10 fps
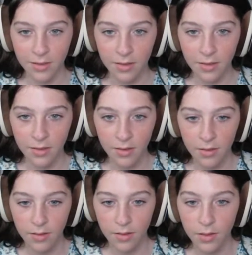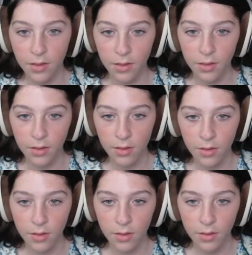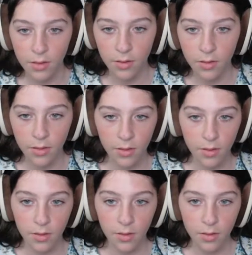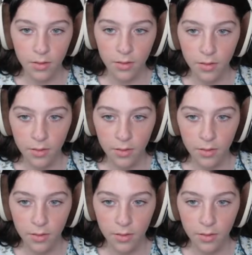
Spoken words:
No one is speaking in this clip.